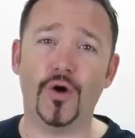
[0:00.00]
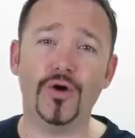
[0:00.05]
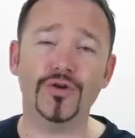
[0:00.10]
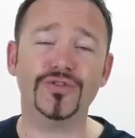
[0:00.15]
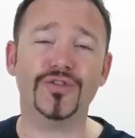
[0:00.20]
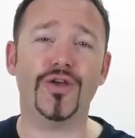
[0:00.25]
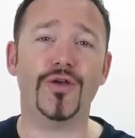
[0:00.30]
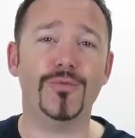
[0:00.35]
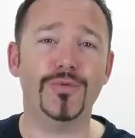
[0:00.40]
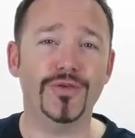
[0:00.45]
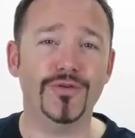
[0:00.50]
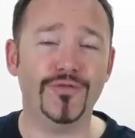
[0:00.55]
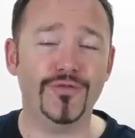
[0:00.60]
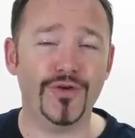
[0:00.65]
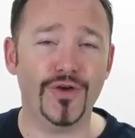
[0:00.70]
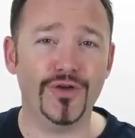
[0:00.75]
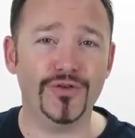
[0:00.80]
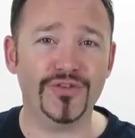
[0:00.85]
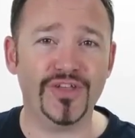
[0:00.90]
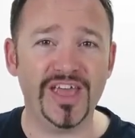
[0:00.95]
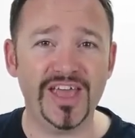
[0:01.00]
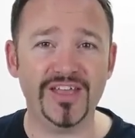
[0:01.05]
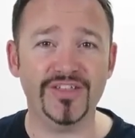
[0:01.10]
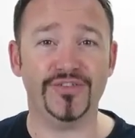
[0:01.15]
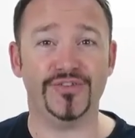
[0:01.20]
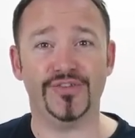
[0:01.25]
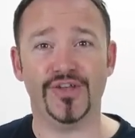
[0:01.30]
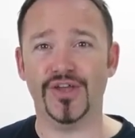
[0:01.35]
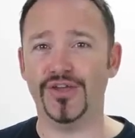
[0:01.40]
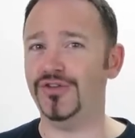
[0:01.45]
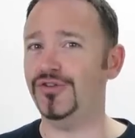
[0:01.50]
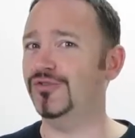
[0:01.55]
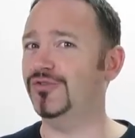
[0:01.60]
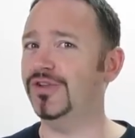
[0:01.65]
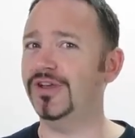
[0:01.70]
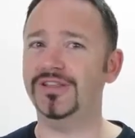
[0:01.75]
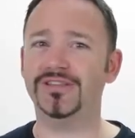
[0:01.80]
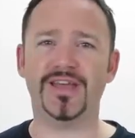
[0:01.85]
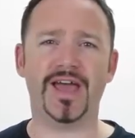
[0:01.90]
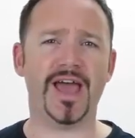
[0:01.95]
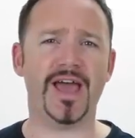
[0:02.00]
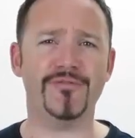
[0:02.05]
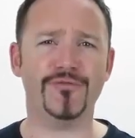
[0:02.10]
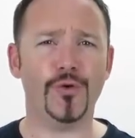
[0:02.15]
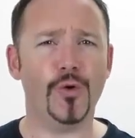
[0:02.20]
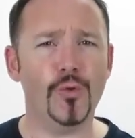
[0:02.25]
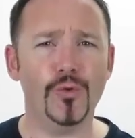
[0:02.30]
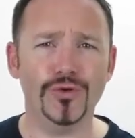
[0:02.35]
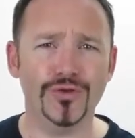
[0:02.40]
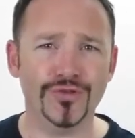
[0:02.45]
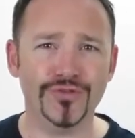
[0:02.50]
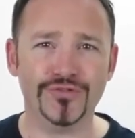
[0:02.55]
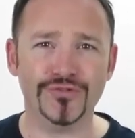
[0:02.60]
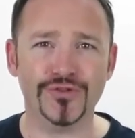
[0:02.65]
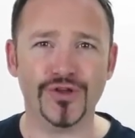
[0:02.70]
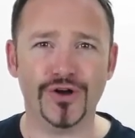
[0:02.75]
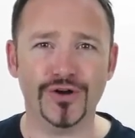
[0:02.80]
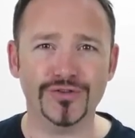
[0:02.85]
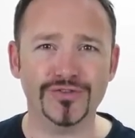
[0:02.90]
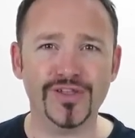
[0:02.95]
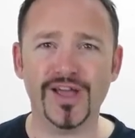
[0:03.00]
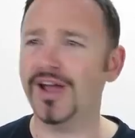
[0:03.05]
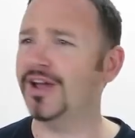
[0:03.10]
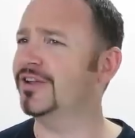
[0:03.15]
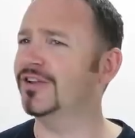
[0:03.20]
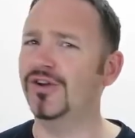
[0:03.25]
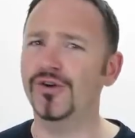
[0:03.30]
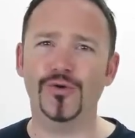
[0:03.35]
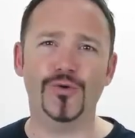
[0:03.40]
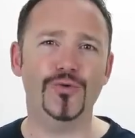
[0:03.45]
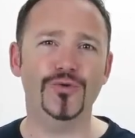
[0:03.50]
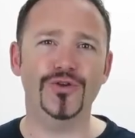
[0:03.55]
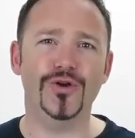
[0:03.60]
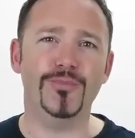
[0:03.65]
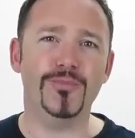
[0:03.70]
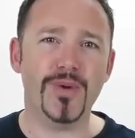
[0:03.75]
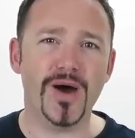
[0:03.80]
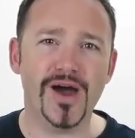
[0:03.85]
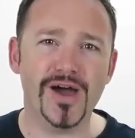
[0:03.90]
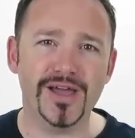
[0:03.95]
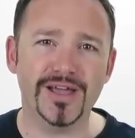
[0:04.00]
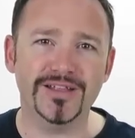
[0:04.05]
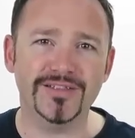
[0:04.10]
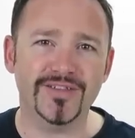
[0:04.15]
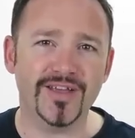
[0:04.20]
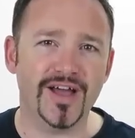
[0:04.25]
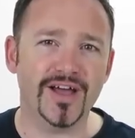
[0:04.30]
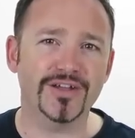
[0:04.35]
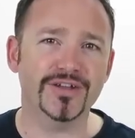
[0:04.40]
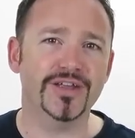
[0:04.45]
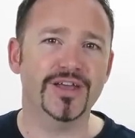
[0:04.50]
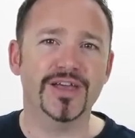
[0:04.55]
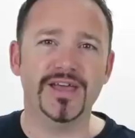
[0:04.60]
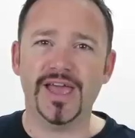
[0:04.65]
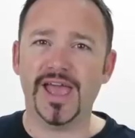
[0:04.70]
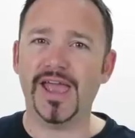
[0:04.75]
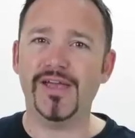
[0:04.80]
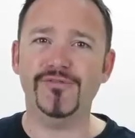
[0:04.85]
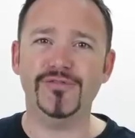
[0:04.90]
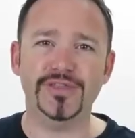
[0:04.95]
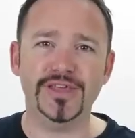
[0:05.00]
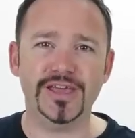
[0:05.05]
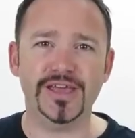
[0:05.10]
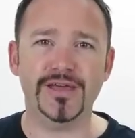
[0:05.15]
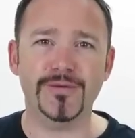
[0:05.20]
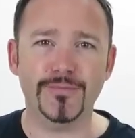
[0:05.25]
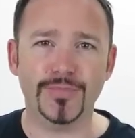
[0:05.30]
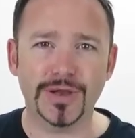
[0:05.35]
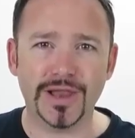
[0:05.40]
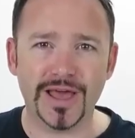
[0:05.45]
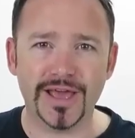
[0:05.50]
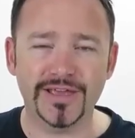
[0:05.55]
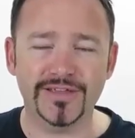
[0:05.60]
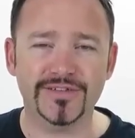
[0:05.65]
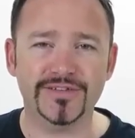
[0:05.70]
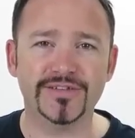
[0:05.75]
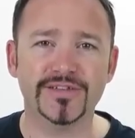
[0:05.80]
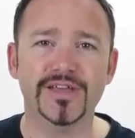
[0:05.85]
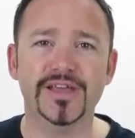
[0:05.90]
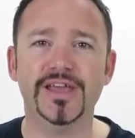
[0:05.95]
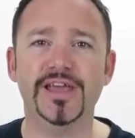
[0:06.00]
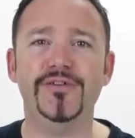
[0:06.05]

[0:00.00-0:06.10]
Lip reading: October the 1st hits, you need to have all your stock done, all your buying done, everything in place.